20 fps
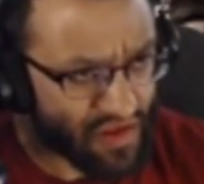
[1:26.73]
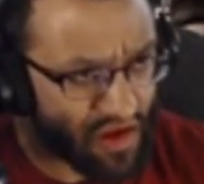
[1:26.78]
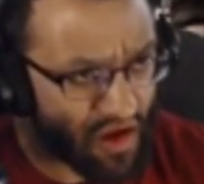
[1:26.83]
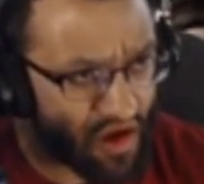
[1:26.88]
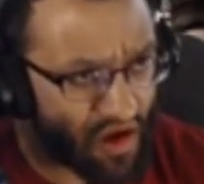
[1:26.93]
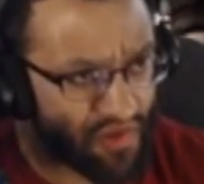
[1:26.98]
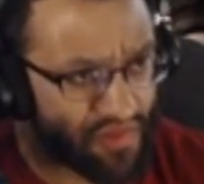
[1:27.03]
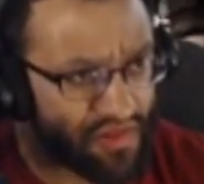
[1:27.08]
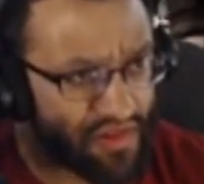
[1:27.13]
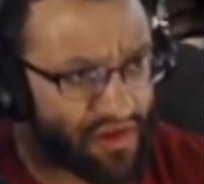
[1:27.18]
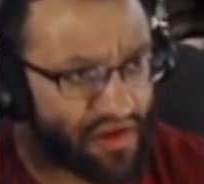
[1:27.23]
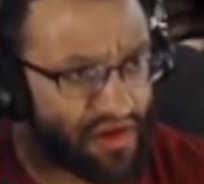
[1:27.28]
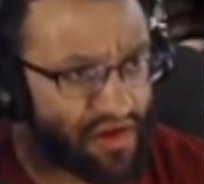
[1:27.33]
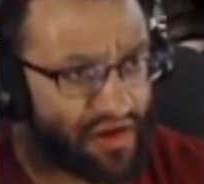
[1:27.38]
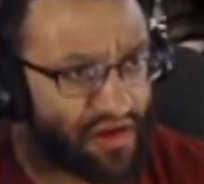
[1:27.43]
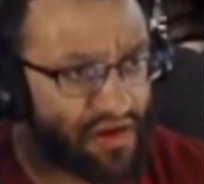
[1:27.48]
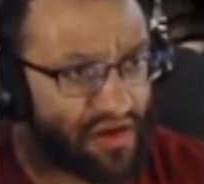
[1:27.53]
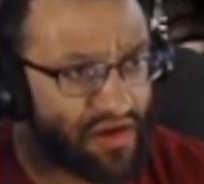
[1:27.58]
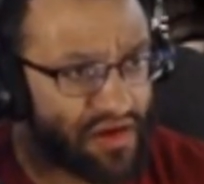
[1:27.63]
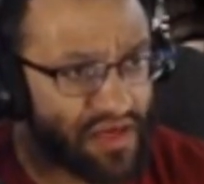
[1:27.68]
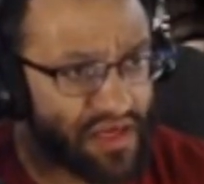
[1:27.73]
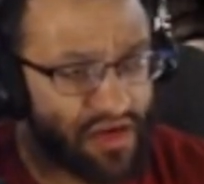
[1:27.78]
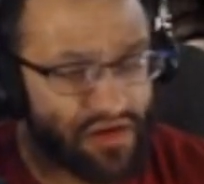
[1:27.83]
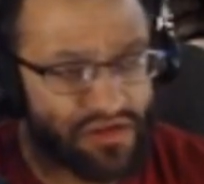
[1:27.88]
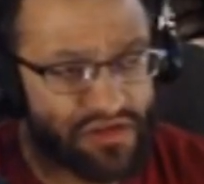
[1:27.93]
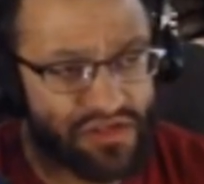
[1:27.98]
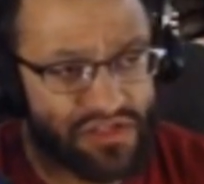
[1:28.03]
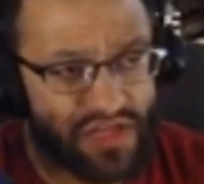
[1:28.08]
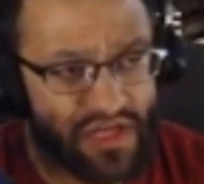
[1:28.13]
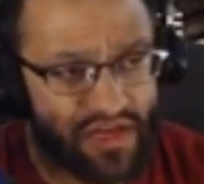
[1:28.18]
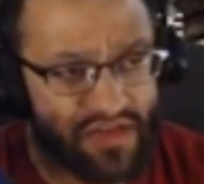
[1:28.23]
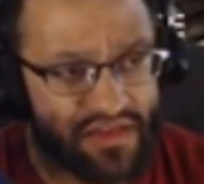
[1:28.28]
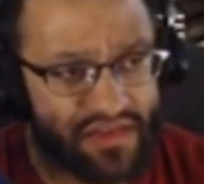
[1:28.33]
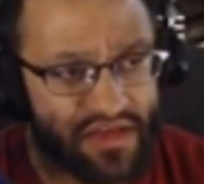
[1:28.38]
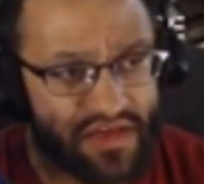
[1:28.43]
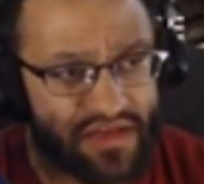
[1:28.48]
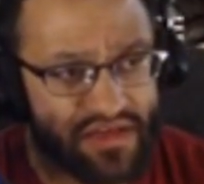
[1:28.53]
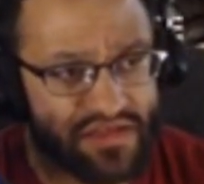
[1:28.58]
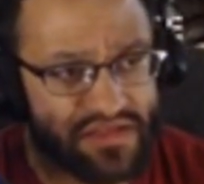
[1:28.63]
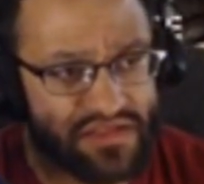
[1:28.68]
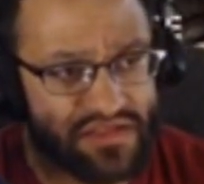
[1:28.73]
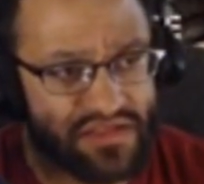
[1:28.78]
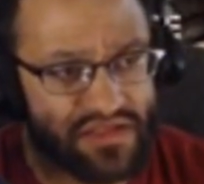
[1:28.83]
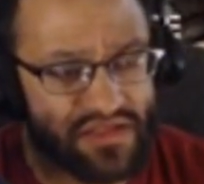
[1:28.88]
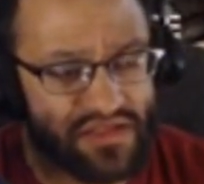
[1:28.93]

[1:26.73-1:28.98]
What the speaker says: On the character side of things,